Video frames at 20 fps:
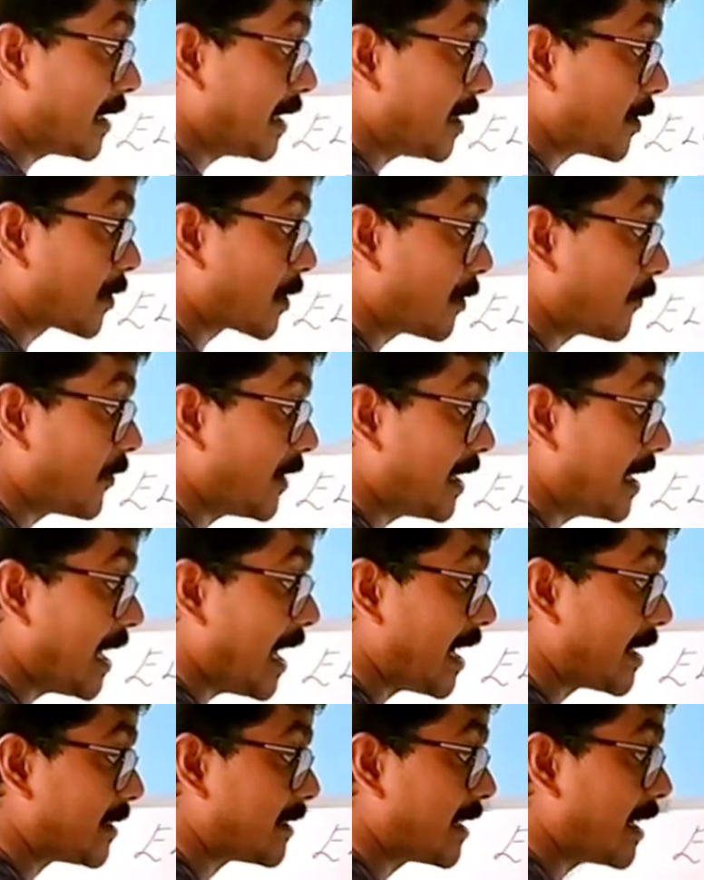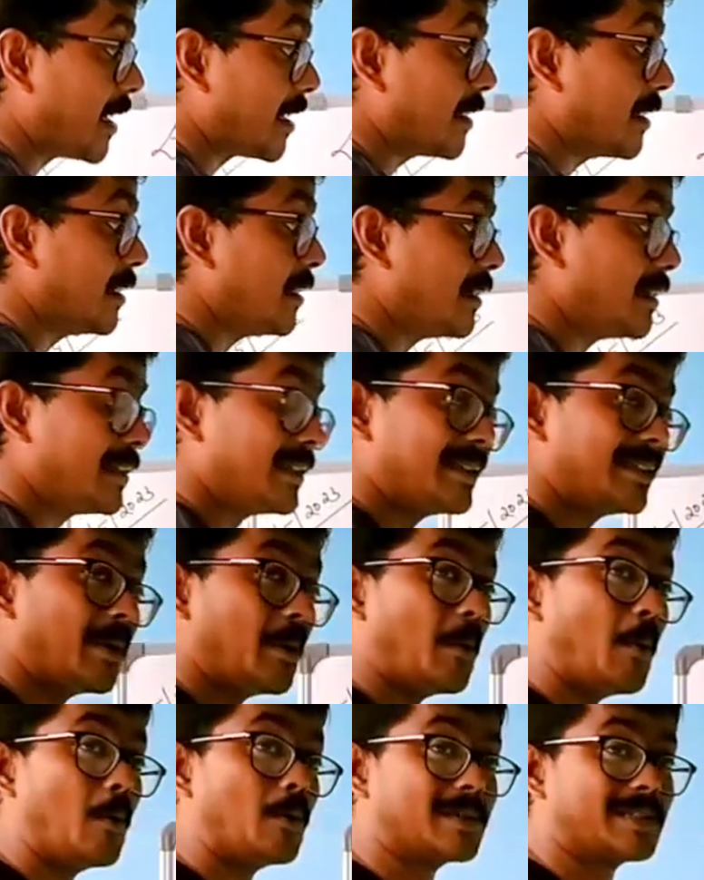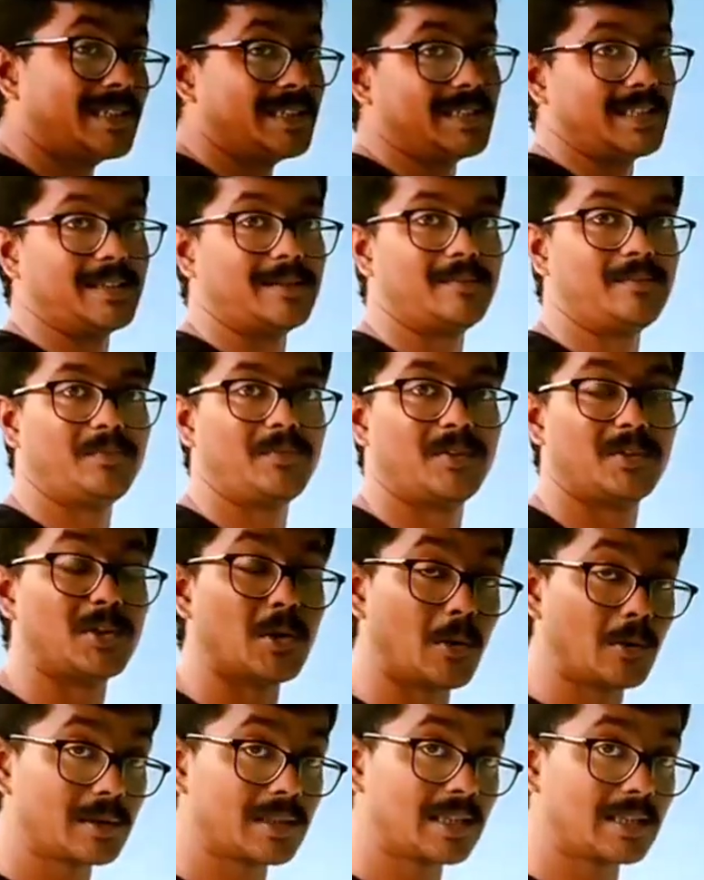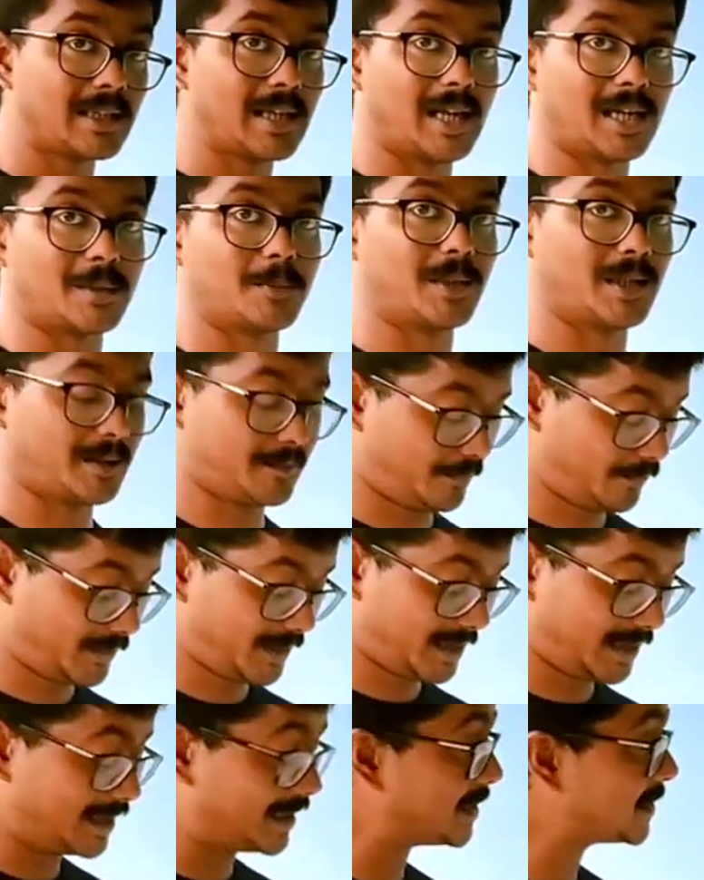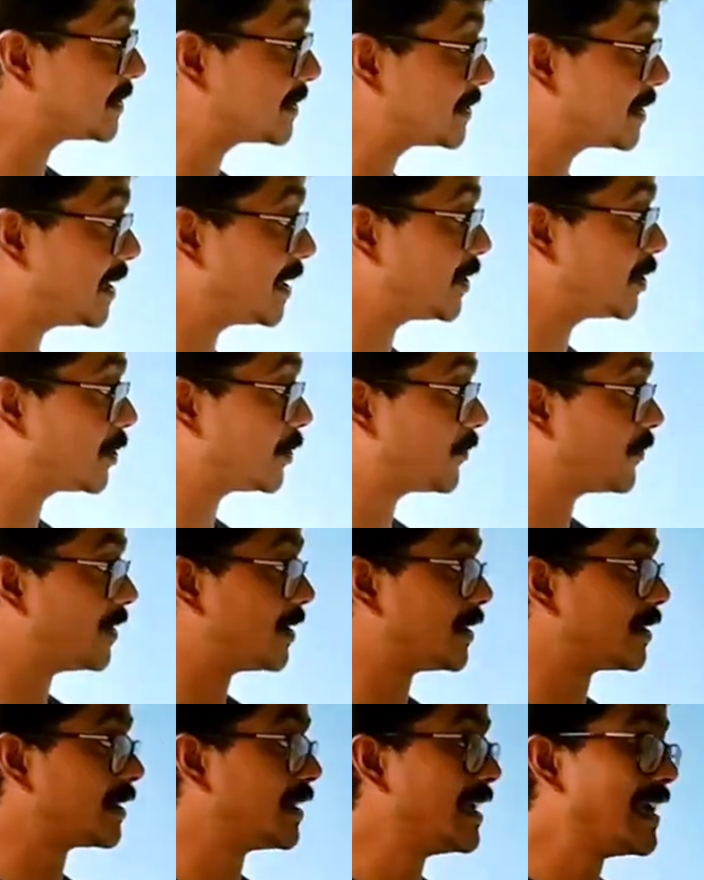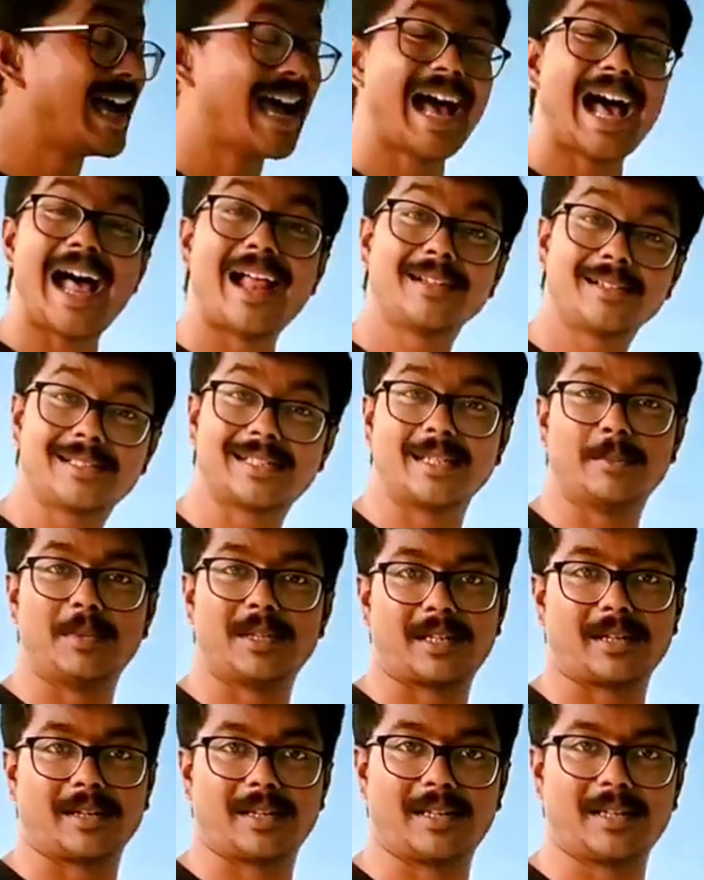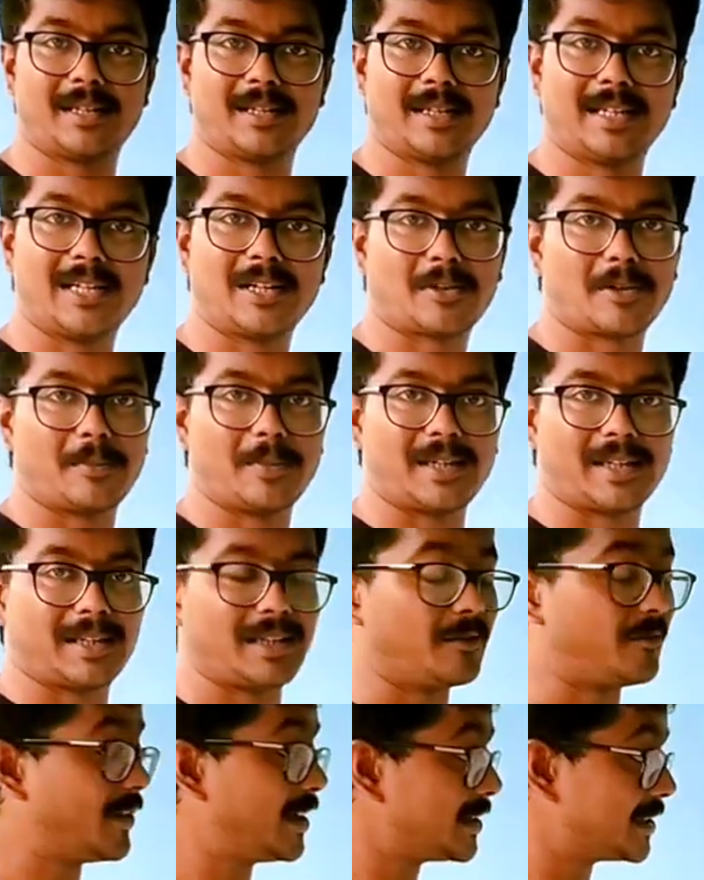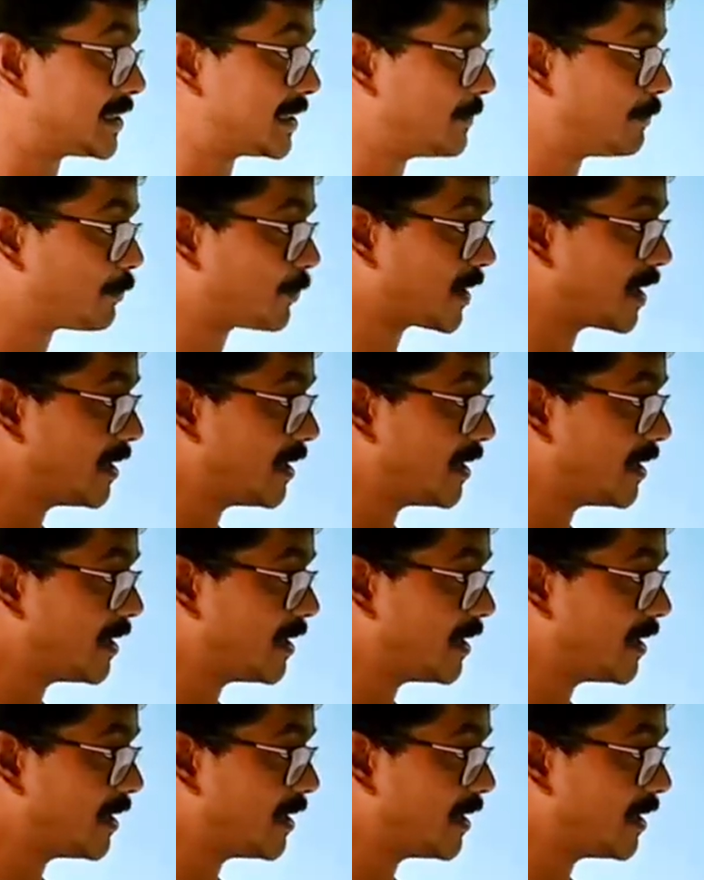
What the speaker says: electrophile attack the oxygen, not the carbon. This kind of unsymmetric electromeric effects.